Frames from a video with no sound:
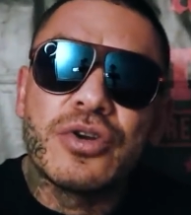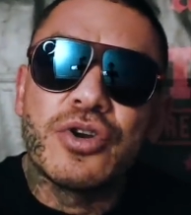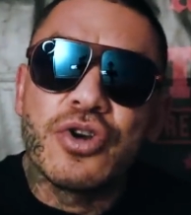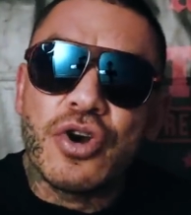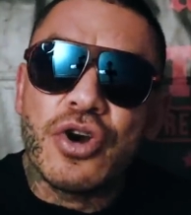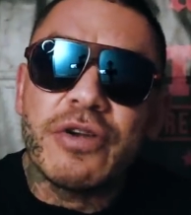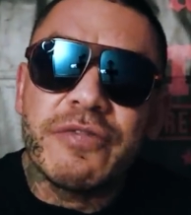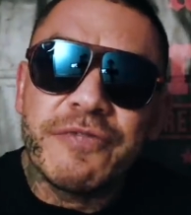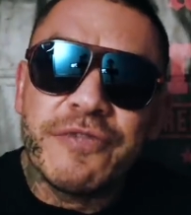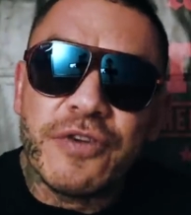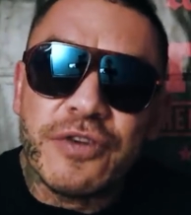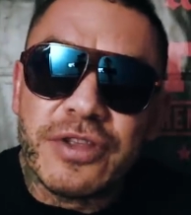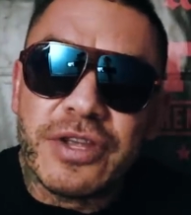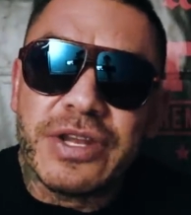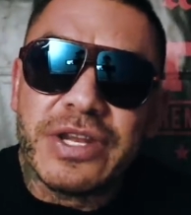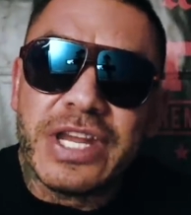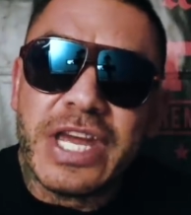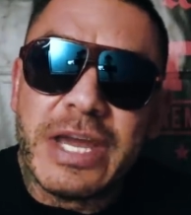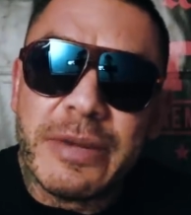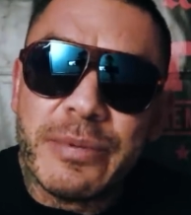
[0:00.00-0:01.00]
good for
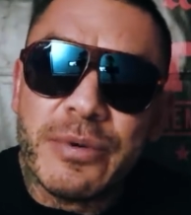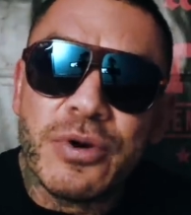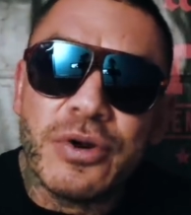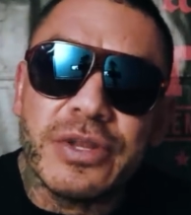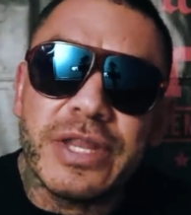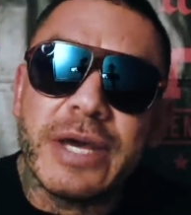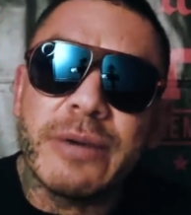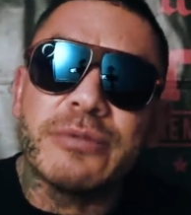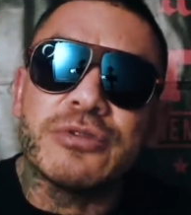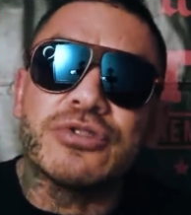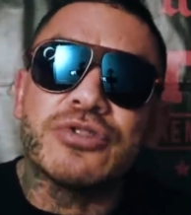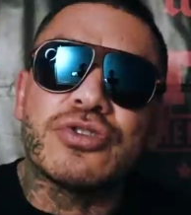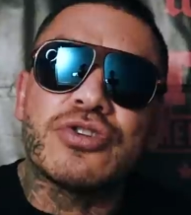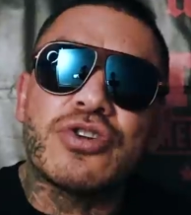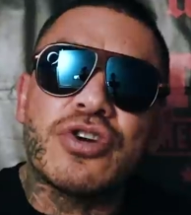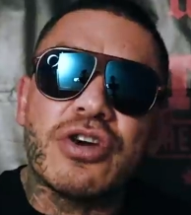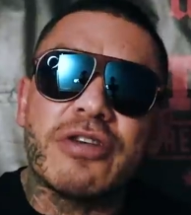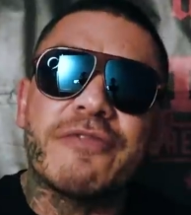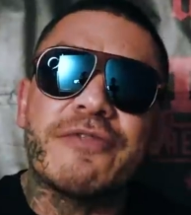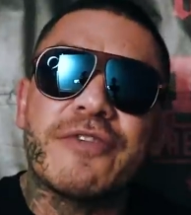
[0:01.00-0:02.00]
the neighborhood, that was
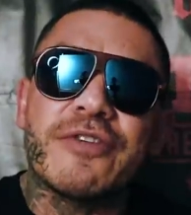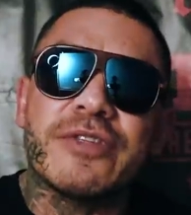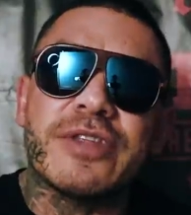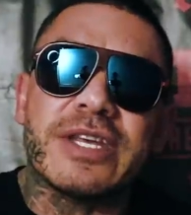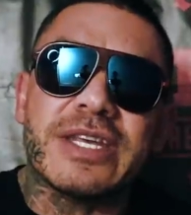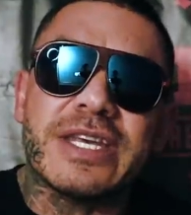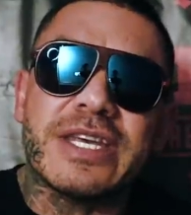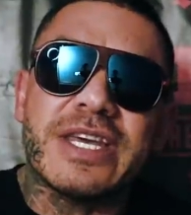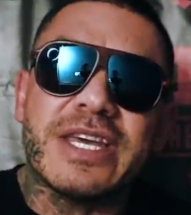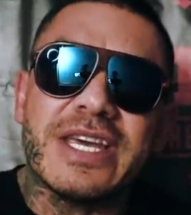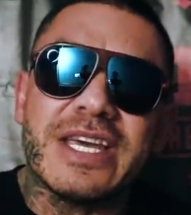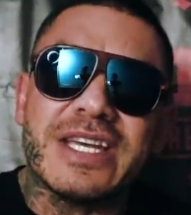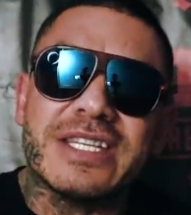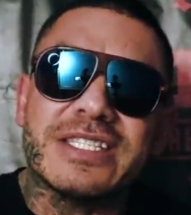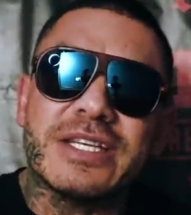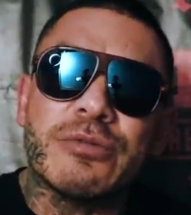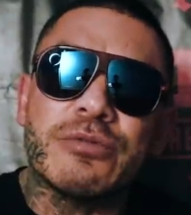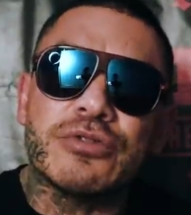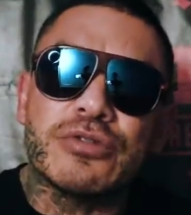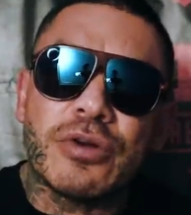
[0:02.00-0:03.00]
good for the
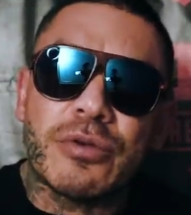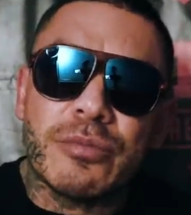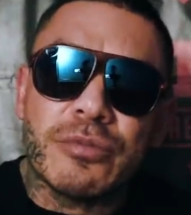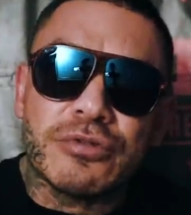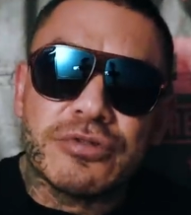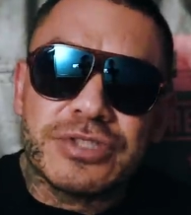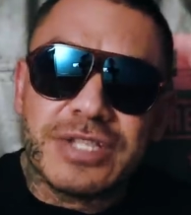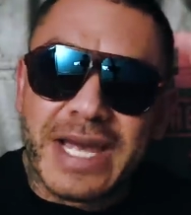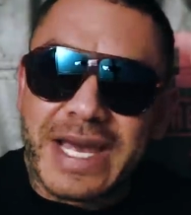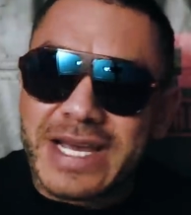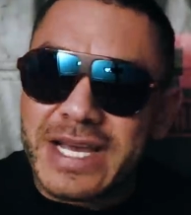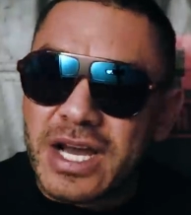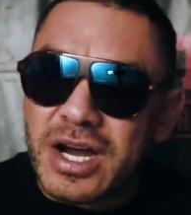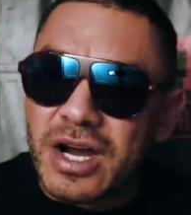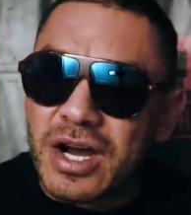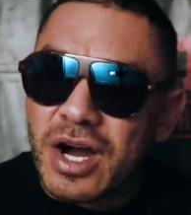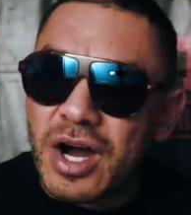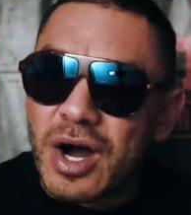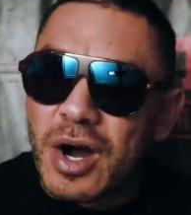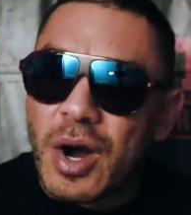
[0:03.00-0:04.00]
kids. It was almost like
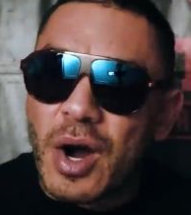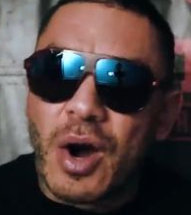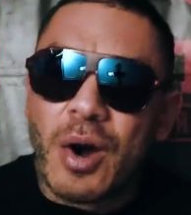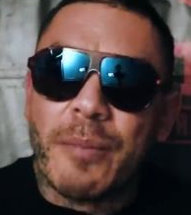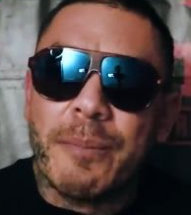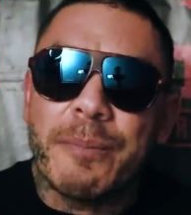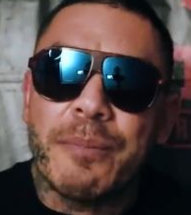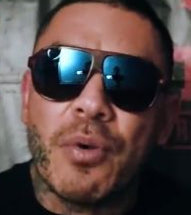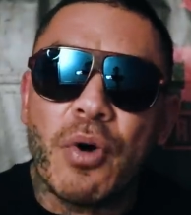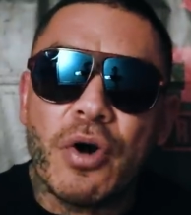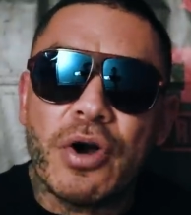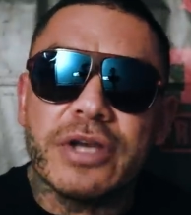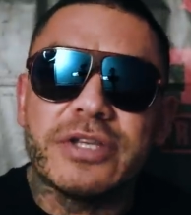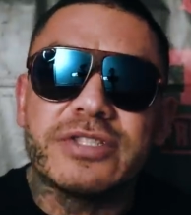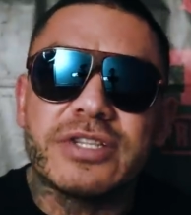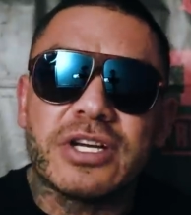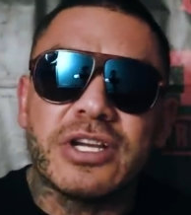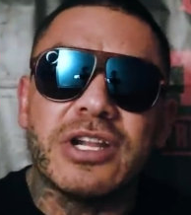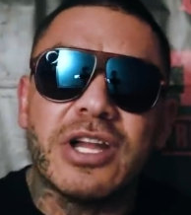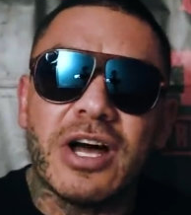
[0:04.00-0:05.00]
a
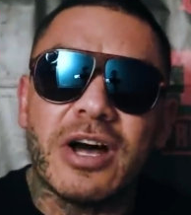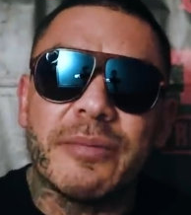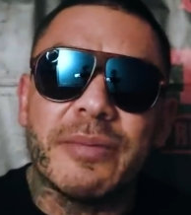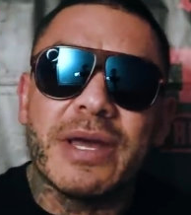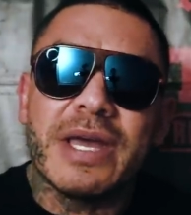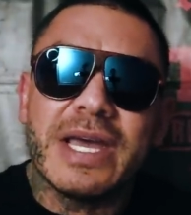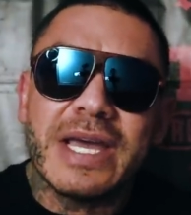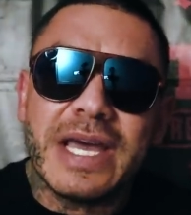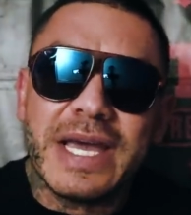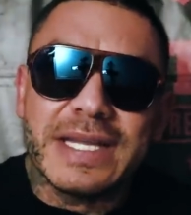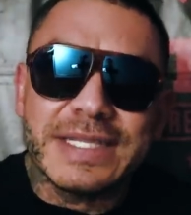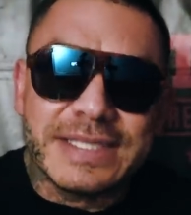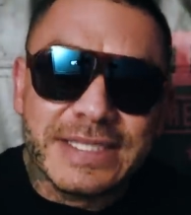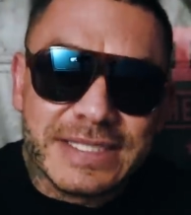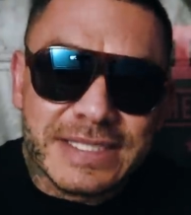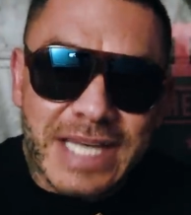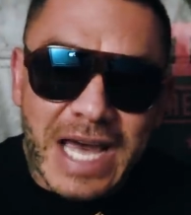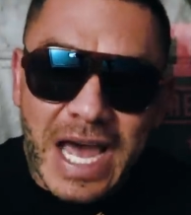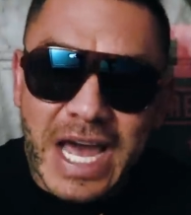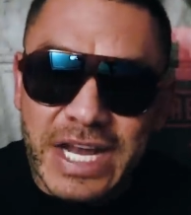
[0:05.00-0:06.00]
boys club
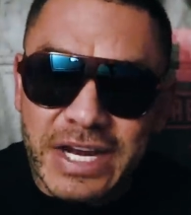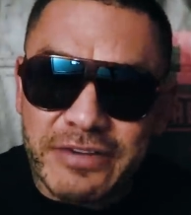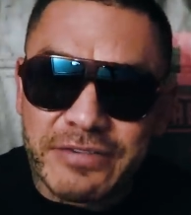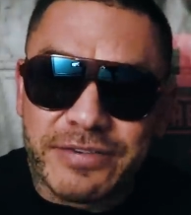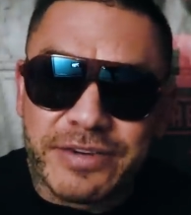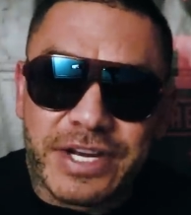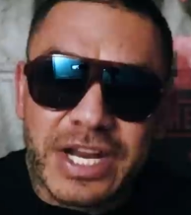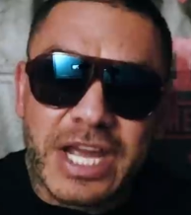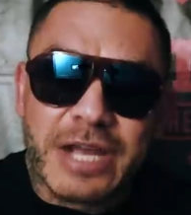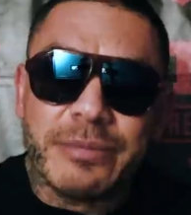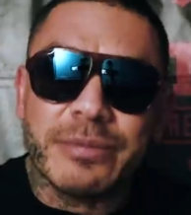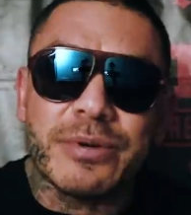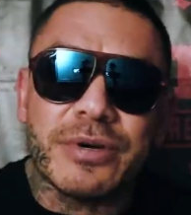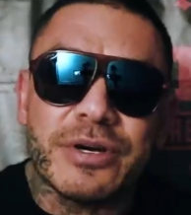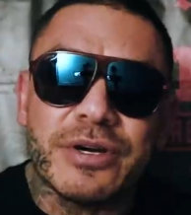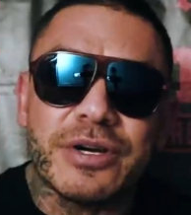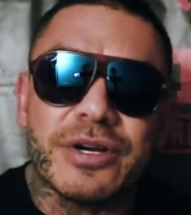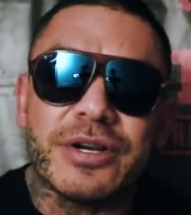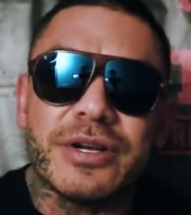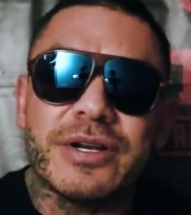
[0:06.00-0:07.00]
inside of a
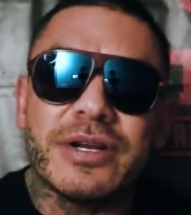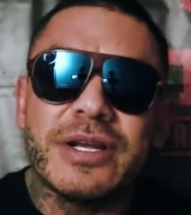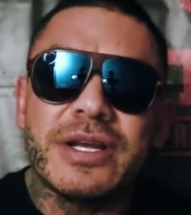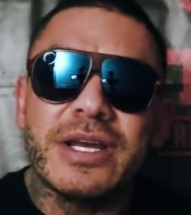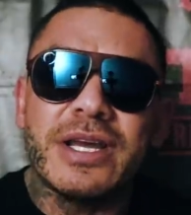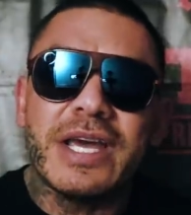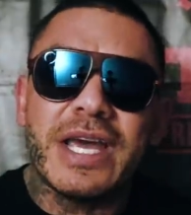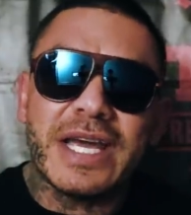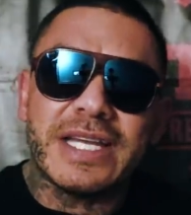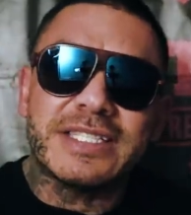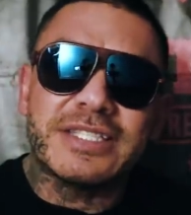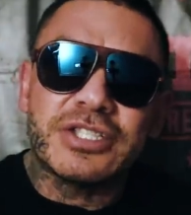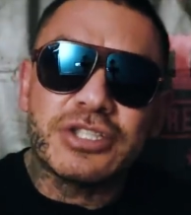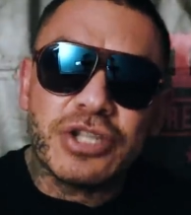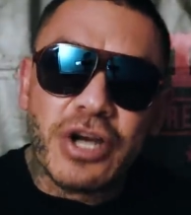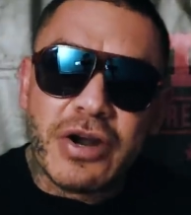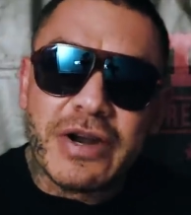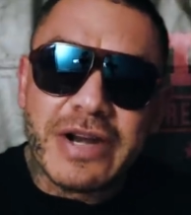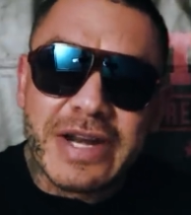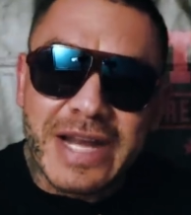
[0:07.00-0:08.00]
neighborhood. It
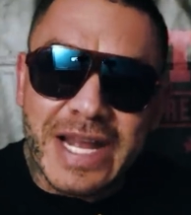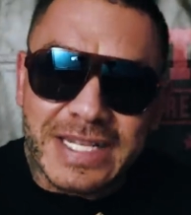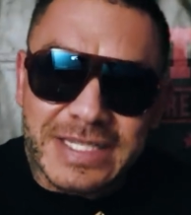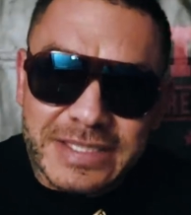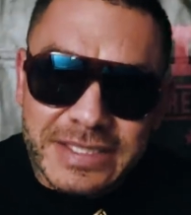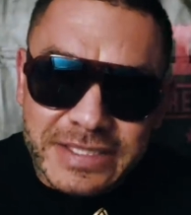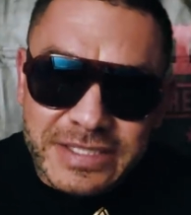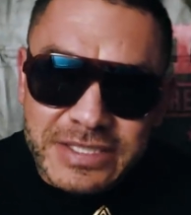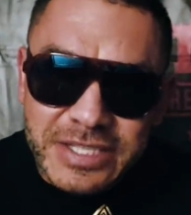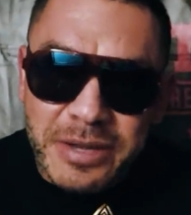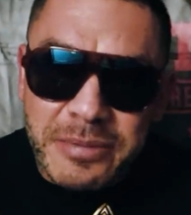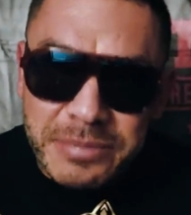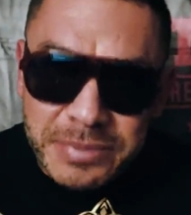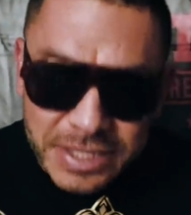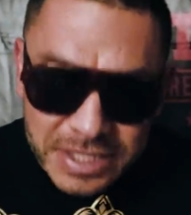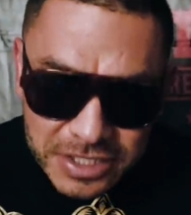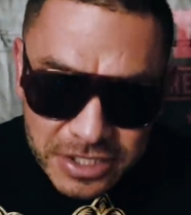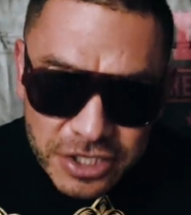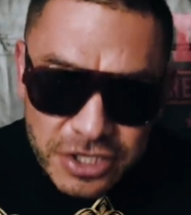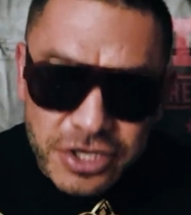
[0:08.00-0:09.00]
started as
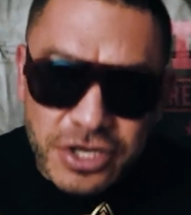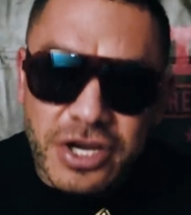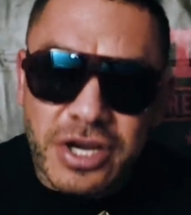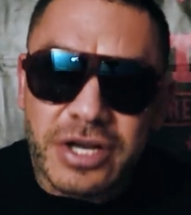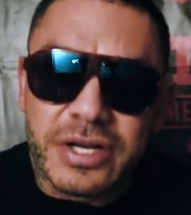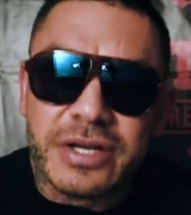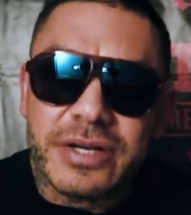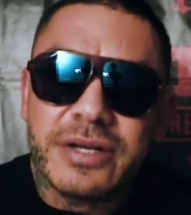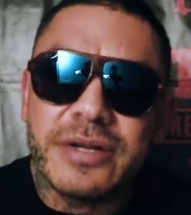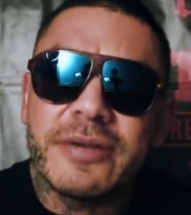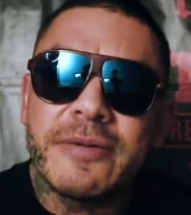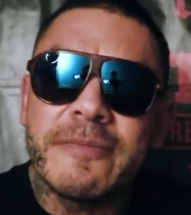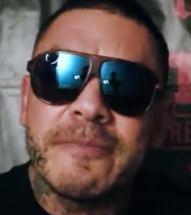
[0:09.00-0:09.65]
something good.